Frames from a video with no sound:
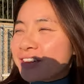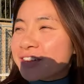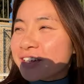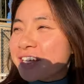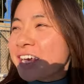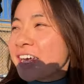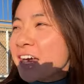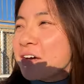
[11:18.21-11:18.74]

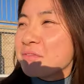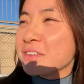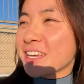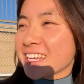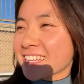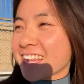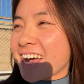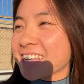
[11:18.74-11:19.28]
looking at me
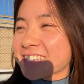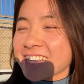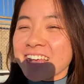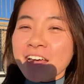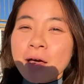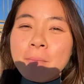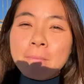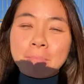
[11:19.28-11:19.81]
in class,
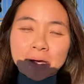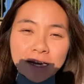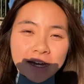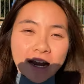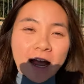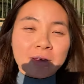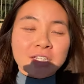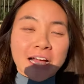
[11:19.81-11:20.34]
but
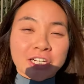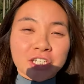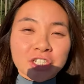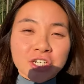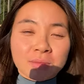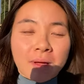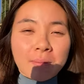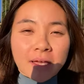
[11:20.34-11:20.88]
I actually
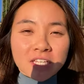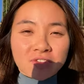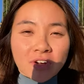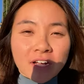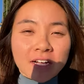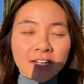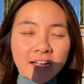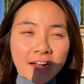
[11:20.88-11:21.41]
took my best
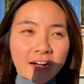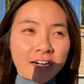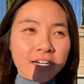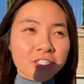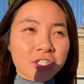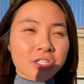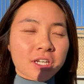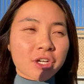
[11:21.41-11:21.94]
friend Claire.
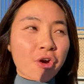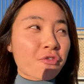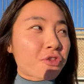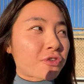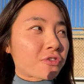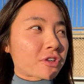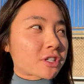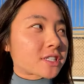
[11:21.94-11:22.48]
She's gonna go for
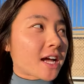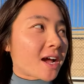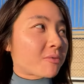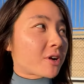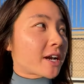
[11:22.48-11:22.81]
the first time right